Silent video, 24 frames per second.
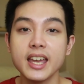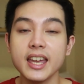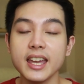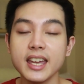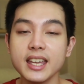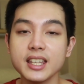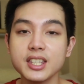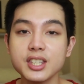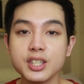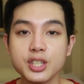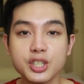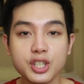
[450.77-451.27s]

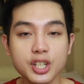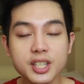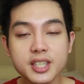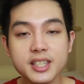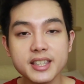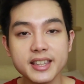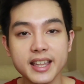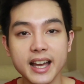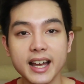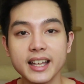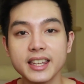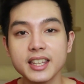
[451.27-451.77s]
It's
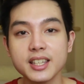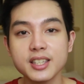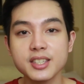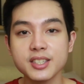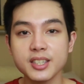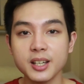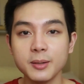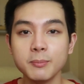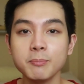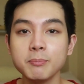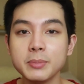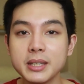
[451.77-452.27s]
just that
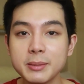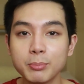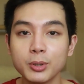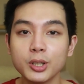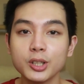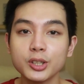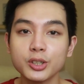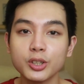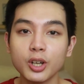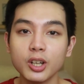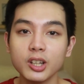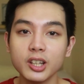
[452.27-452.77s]
some
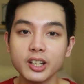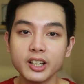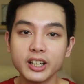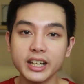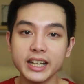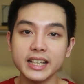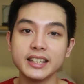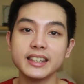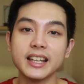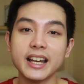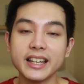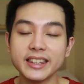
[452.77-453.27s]
people
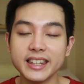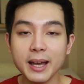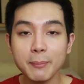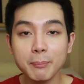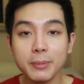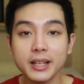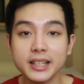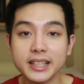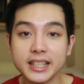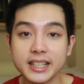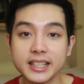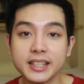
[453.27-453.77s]
tolerate
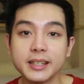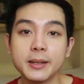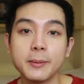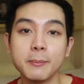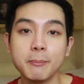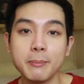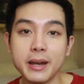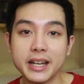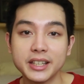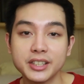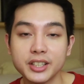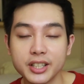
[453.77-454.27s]
Adapalene
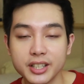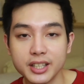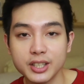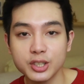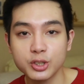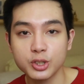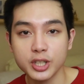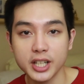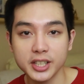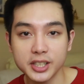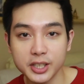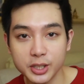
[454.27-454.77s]
better than
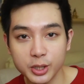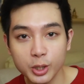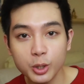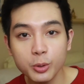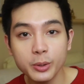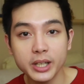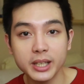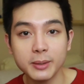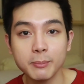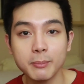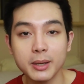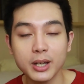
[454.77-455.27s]

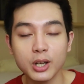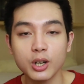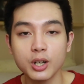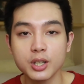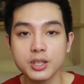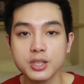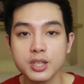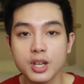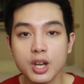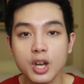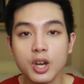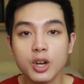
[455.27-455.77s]
Tretinoin
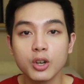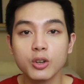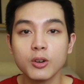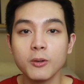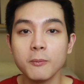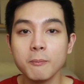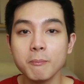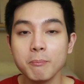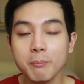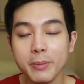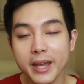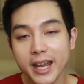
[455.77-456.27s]
because
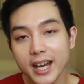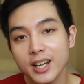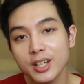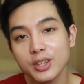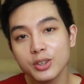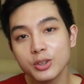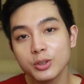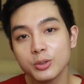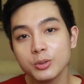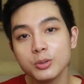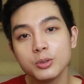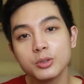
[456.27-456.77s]

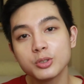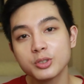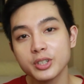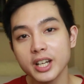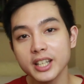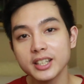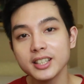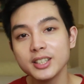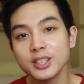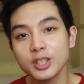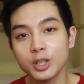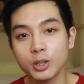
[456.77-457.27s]
compared to
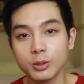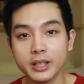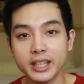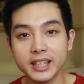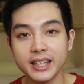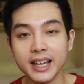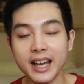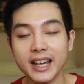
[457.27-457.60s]
Tretinoin,